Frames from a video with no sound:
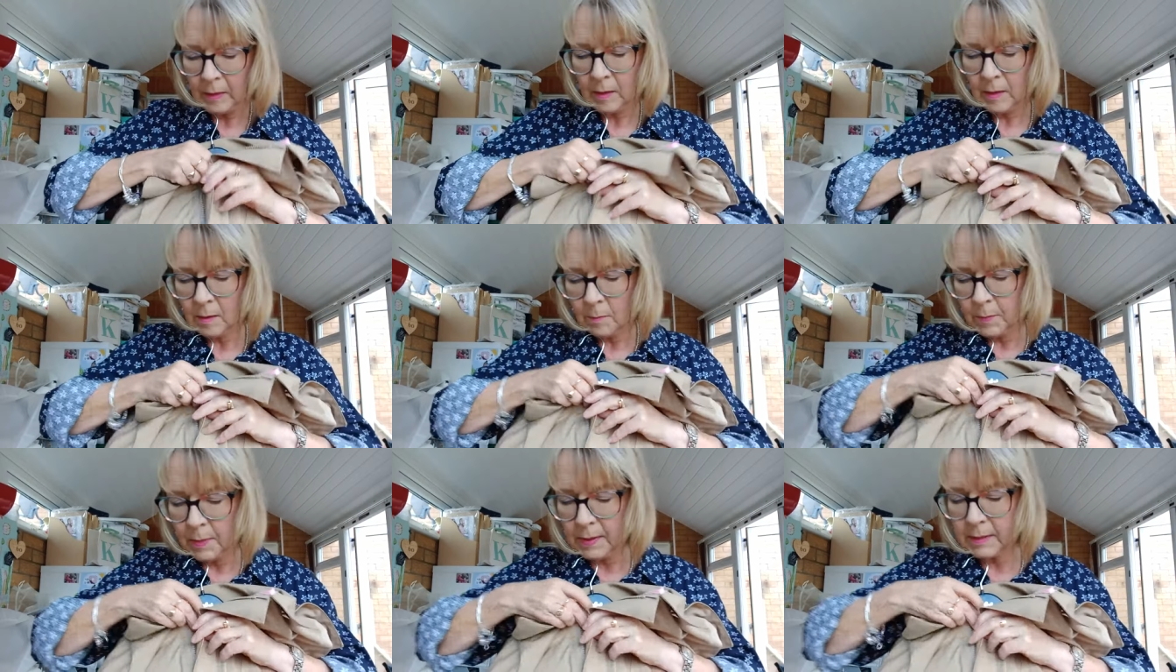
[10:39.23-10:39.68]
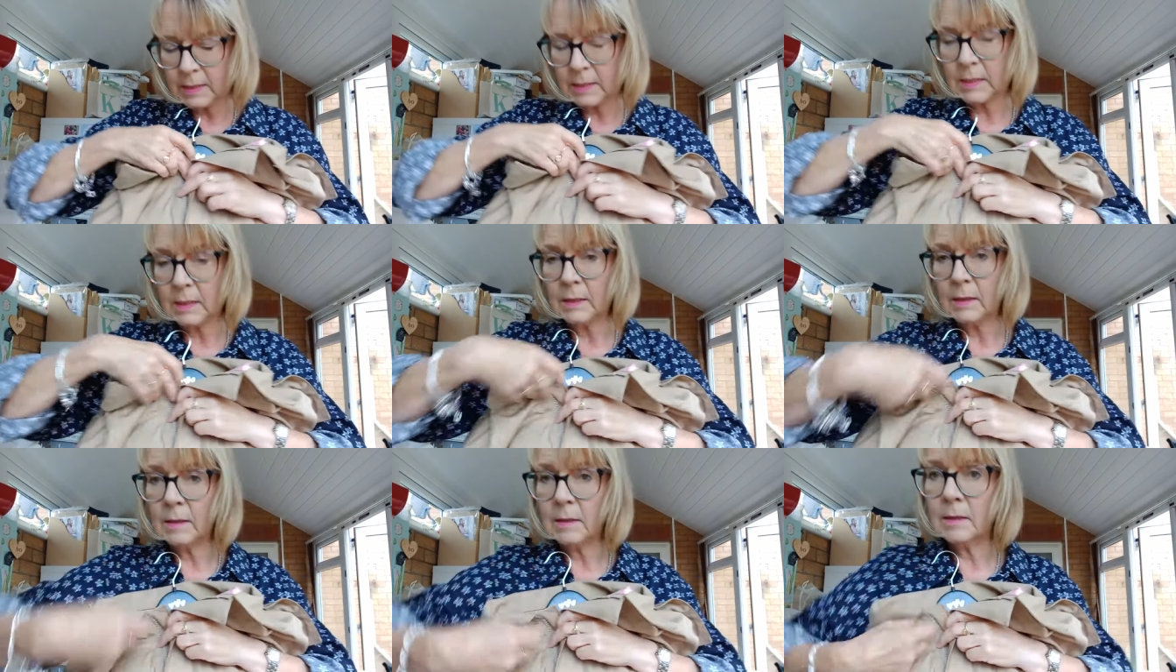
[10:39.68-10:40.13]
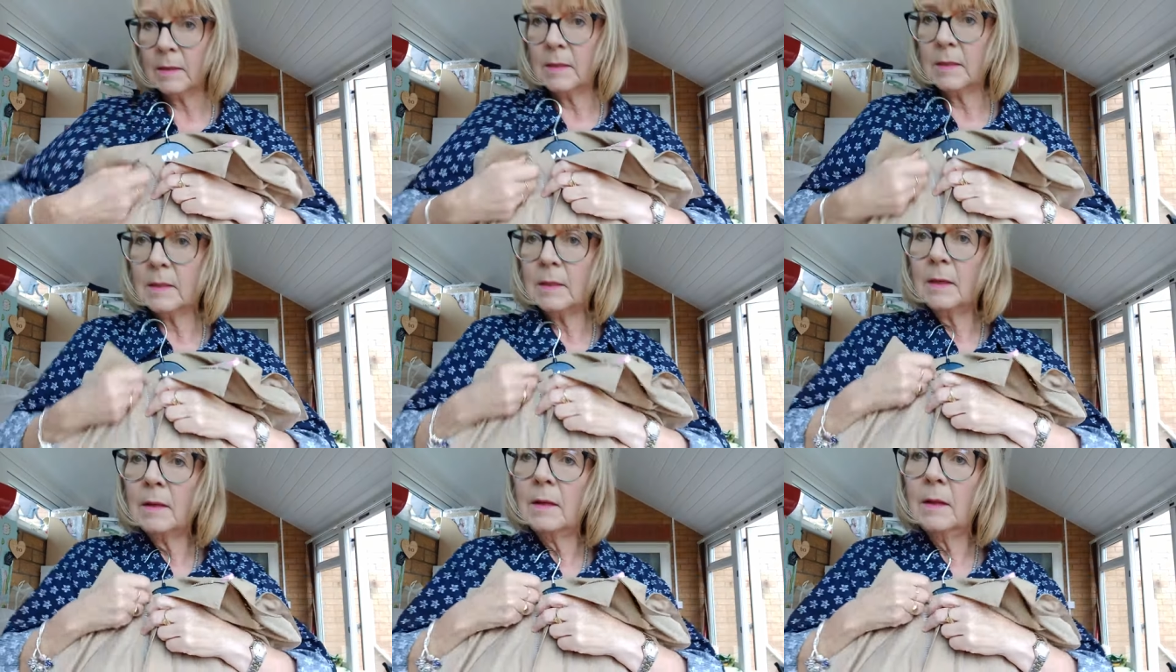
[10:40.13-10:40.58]
the
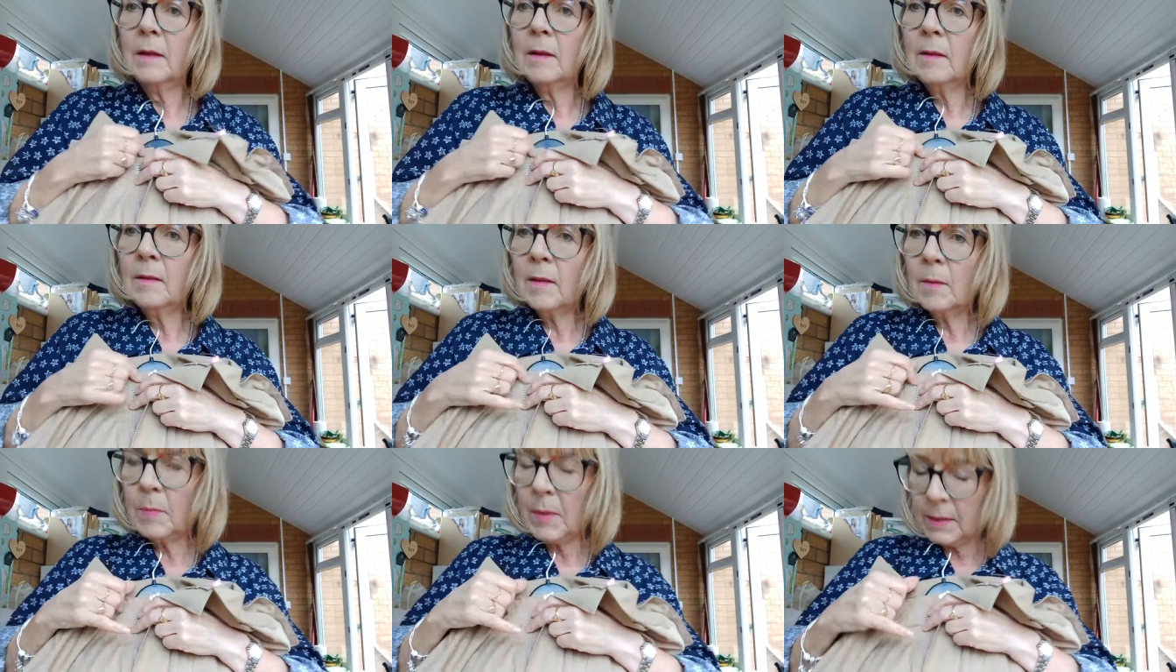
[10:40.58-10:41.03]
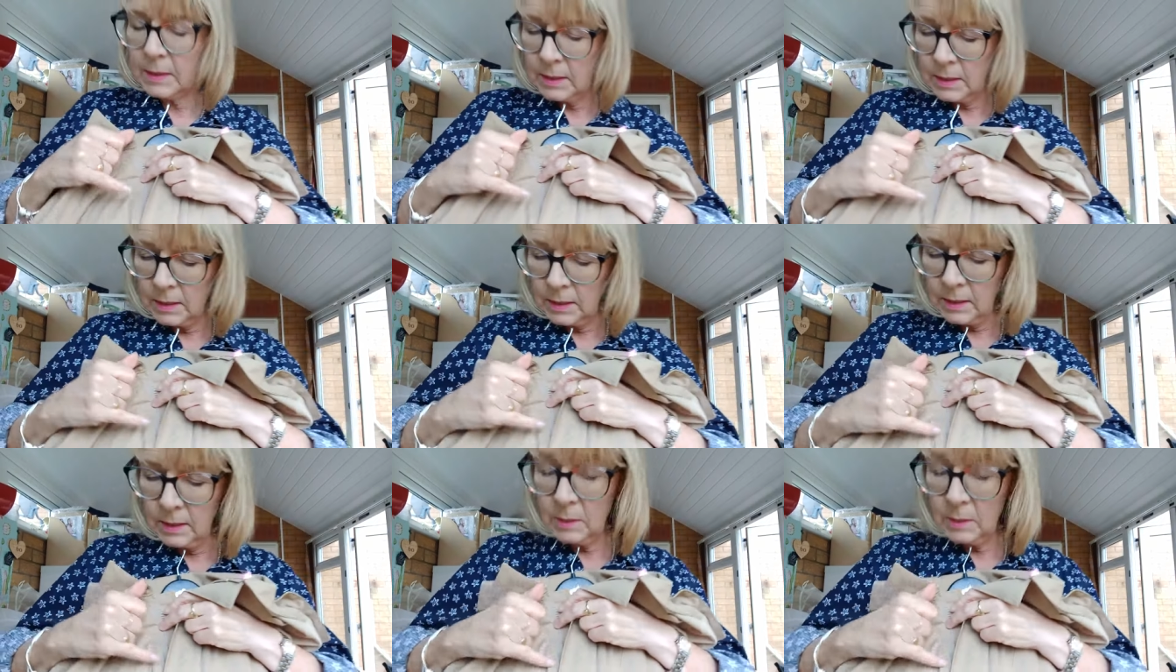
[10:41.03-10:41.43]
buttons. The buttons are